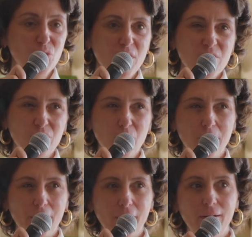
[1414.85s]
it was an
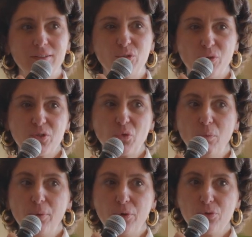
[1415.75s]
opera, and it was
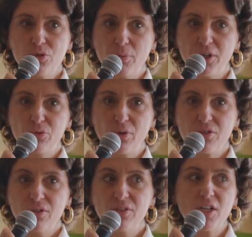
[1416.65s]
composed, but it
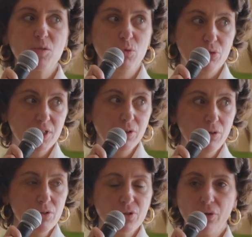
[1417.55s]
was not as
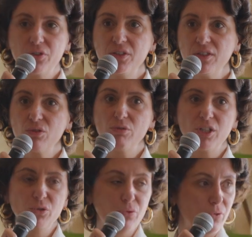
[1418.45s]
musical. So this is
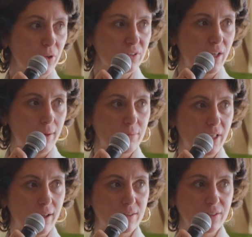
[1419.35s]
really the first time
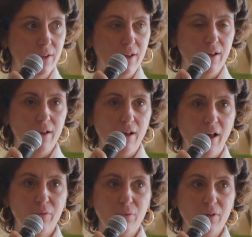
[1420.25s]
that
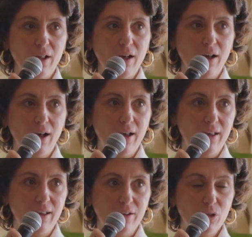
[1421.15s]

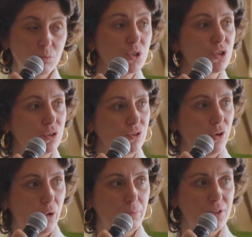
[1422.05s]
I
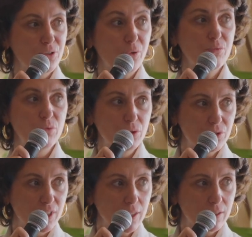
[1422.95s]
commissioned a piece of
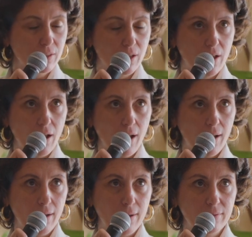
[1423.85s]
music
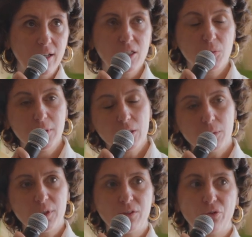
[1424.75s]
that is
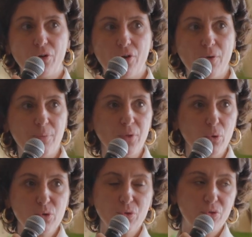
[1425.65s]
becoming
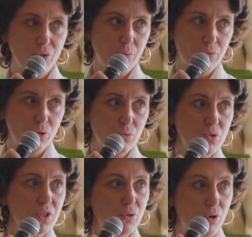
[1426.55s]
also the
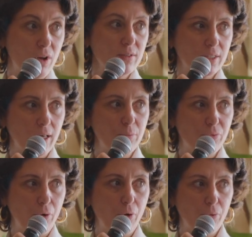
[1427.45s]
musical landscape
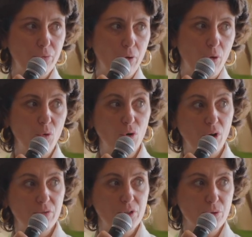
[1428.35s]
for
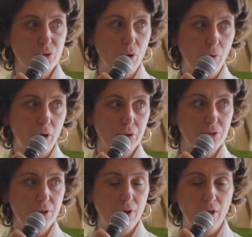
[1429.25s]
all of the other works.